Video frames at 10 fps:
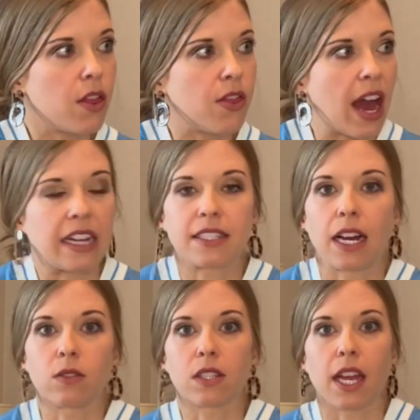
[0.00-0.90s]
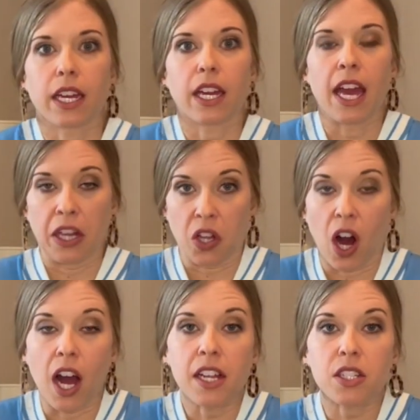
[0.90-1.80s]
that sounds like a
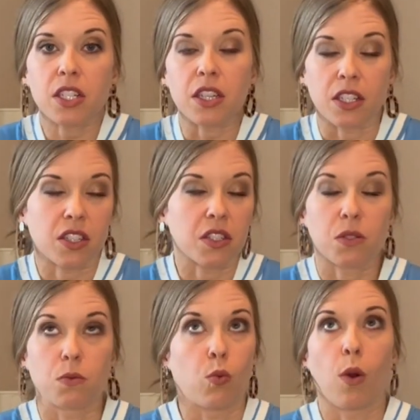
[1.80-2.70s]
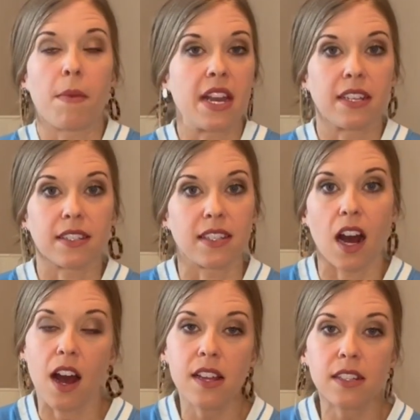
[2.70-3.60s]
lot. This woman is
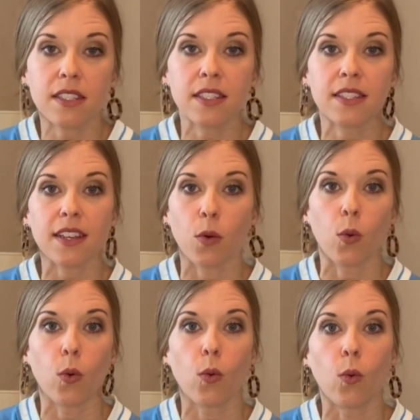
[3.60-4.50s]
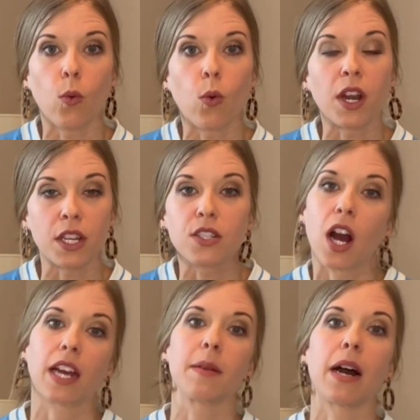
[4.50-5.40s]
nuts. What are you
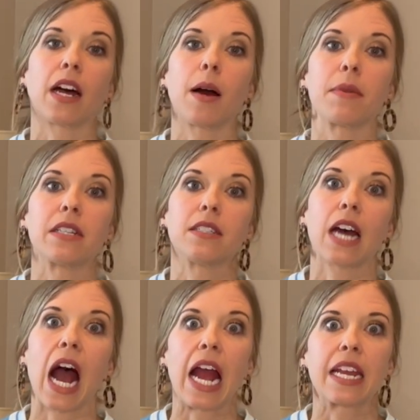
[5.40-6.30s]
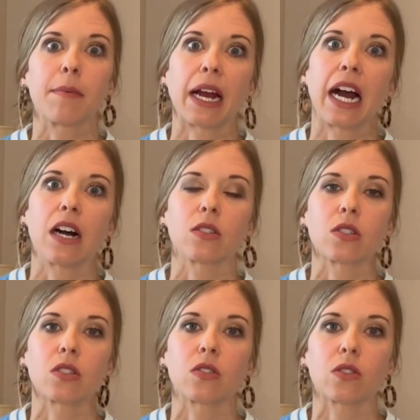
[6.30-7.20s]
talking about? I'm gonna tidy my
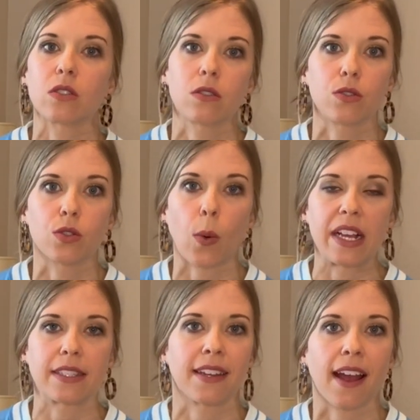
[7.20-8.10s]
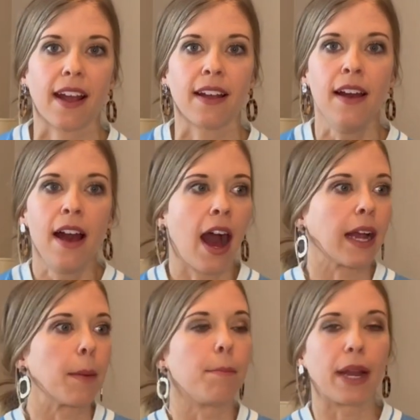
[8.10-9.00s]
house twice a day. I
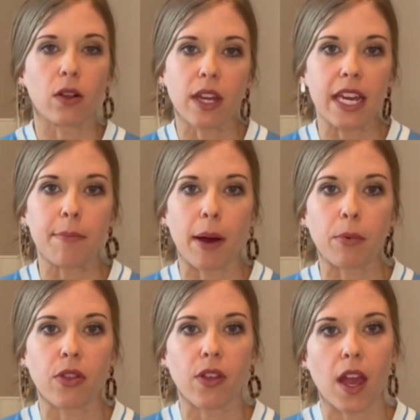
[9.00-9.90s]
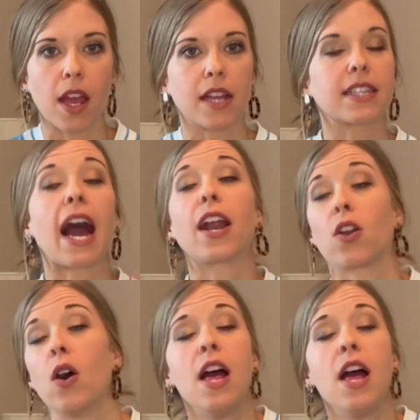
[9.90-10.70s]
can barely keep up with things. I don't know.